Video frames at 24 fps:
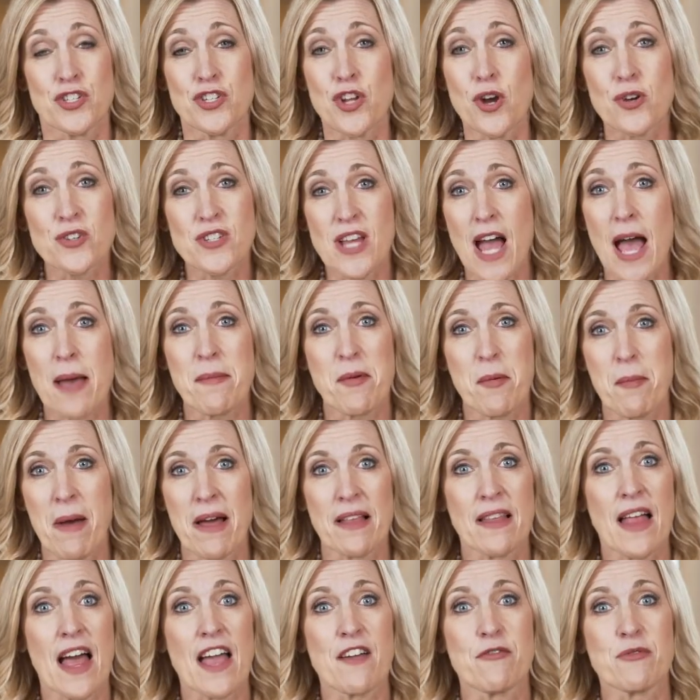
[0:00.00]
No time in
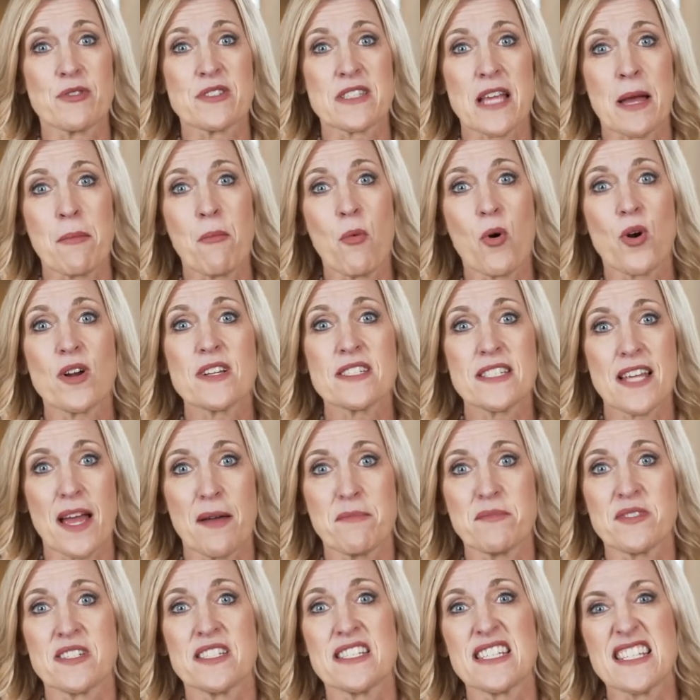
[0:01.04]
my life was I more
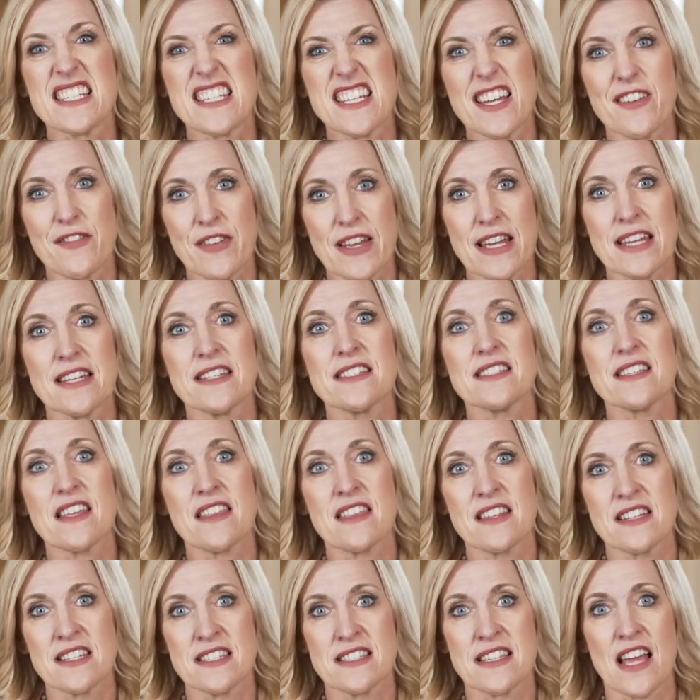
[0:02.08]
tempted to give in to
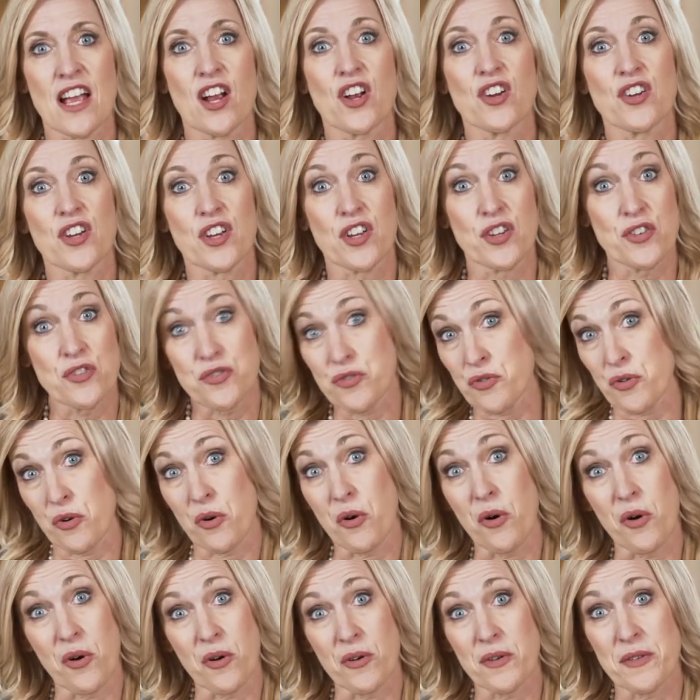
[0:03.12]
the desire to
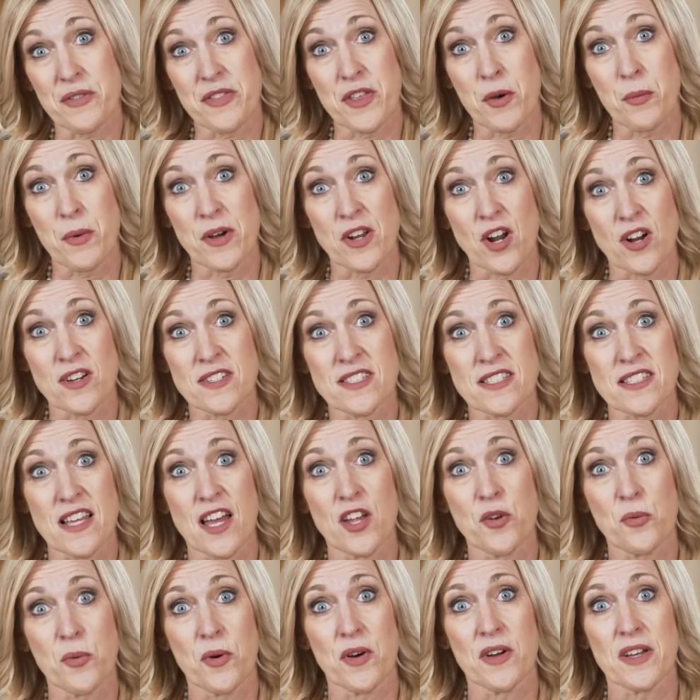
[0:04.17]
control than when our
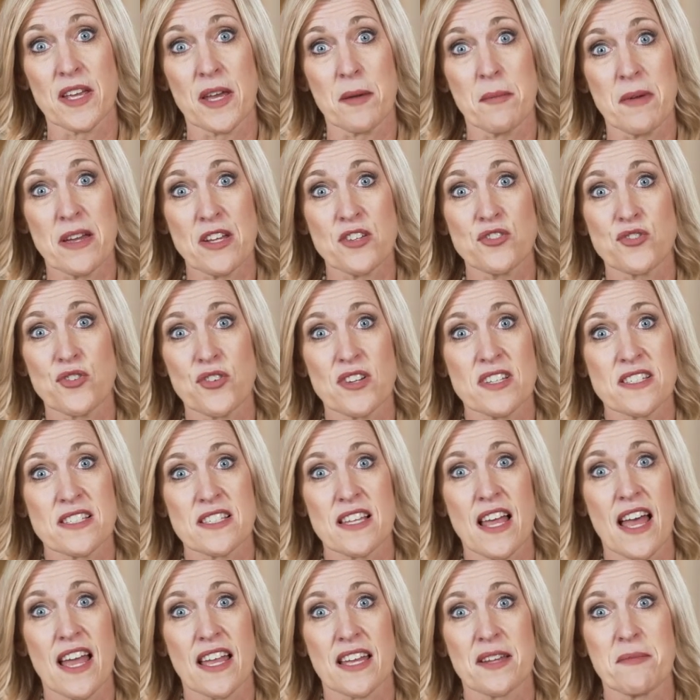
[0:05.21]
son William injured his
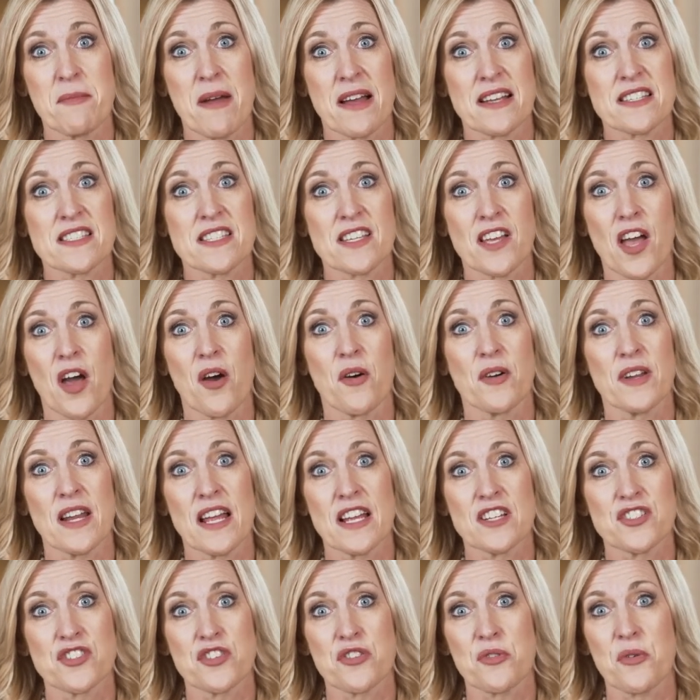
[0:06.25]
leg in Mexico at
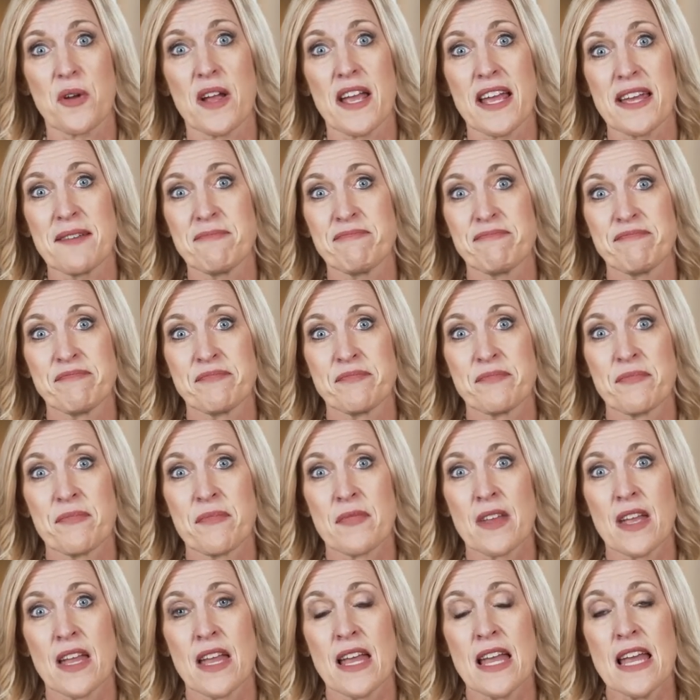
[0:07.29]
age three.
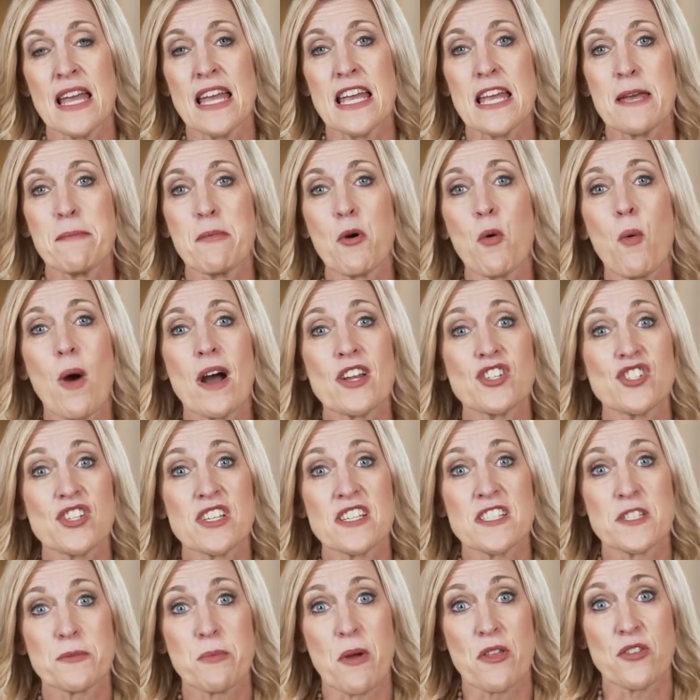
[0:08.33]
He'd been
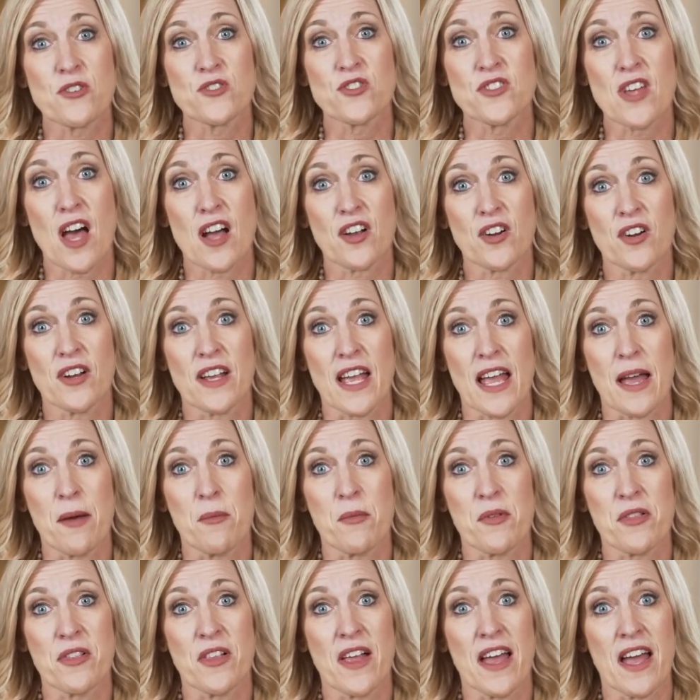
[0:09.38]
watching his brother's soccer
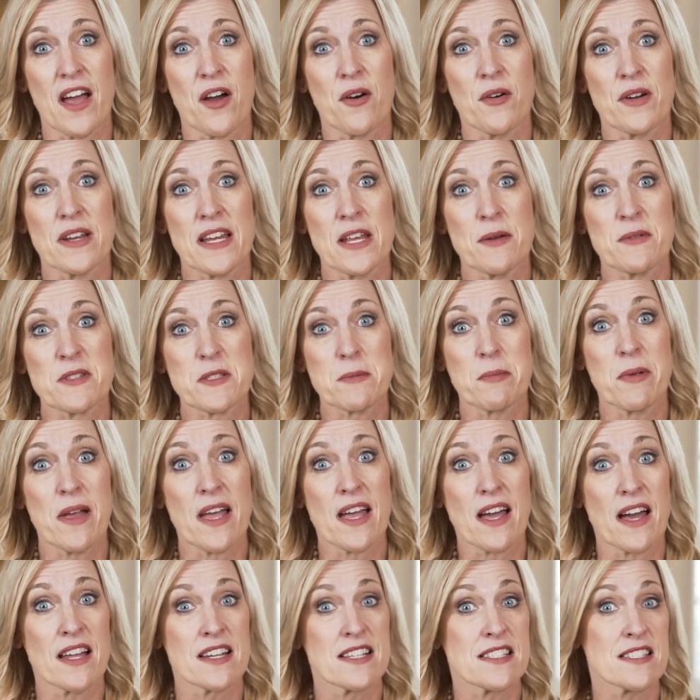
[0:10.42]
game with Leo, and he was
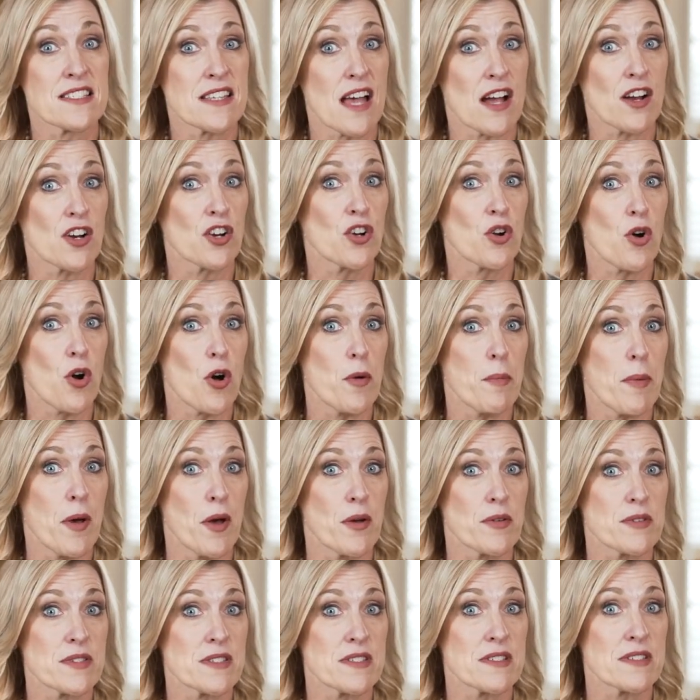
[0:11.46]
playing on a soccer
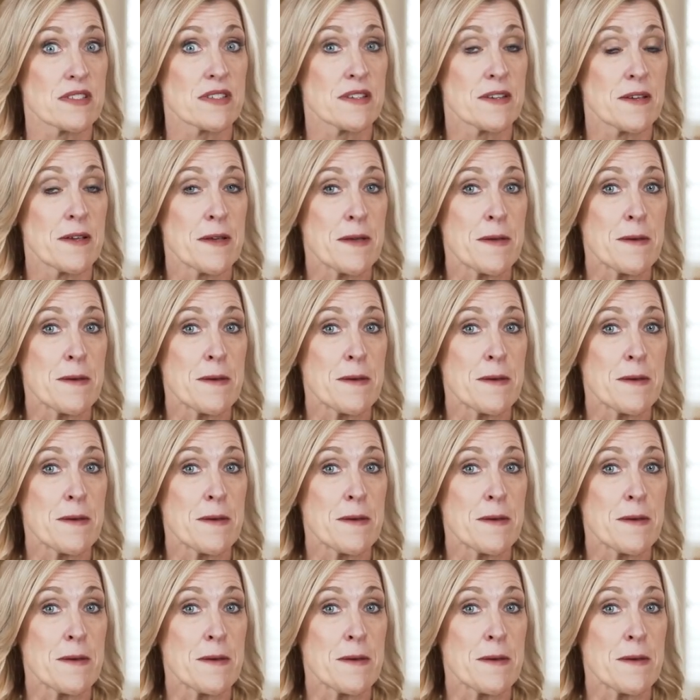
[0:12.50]
goalpost.